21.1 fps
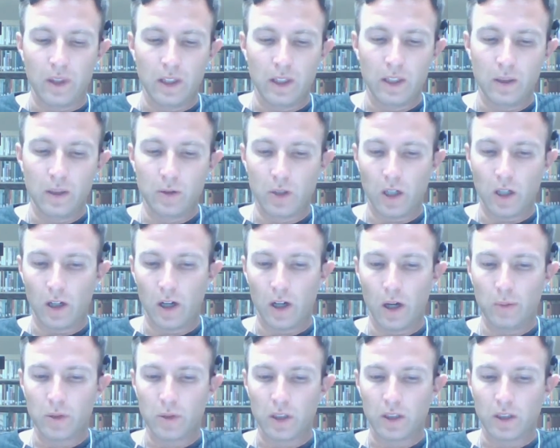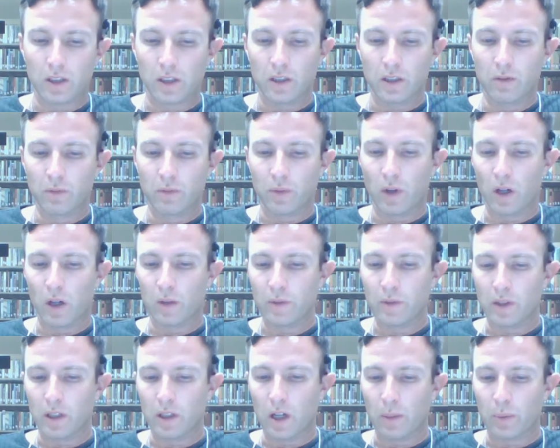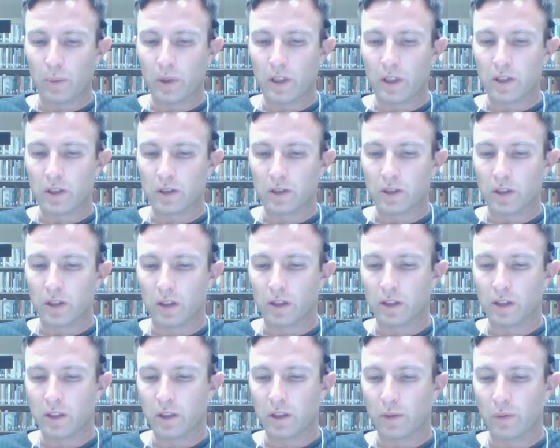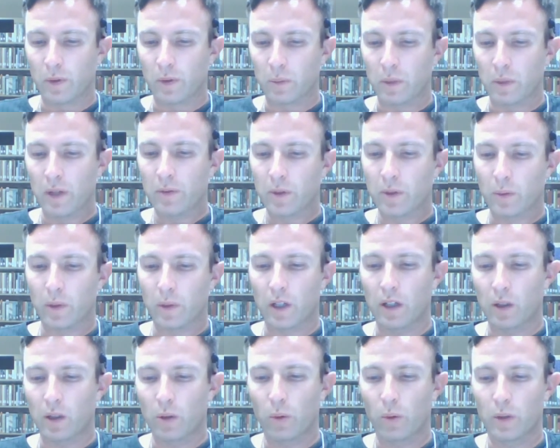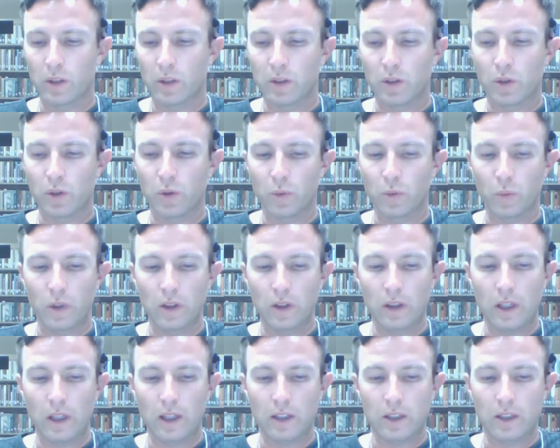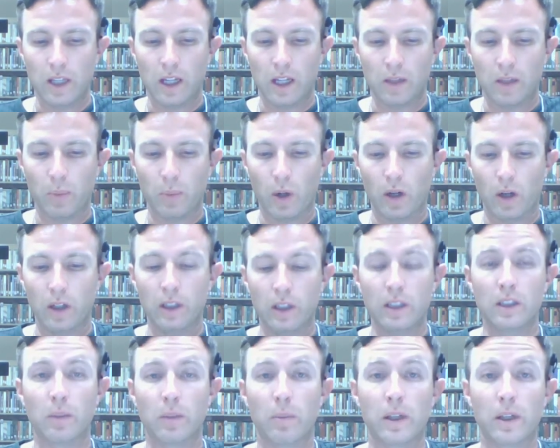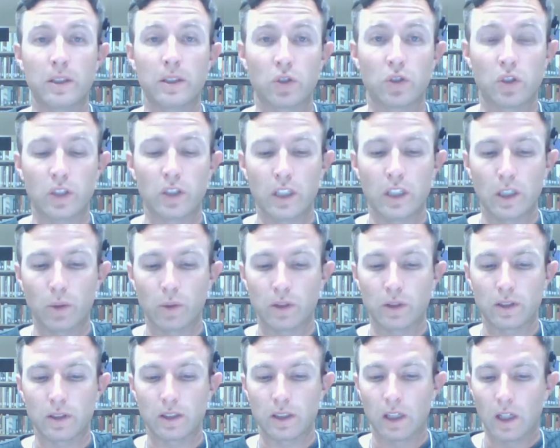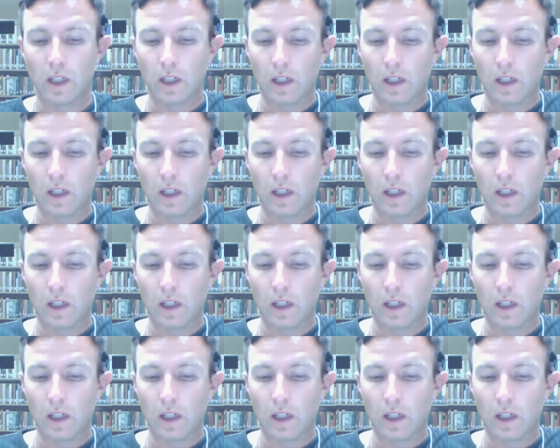The objects involved in the operations are listed from left to right according to when they take part in the message sequence.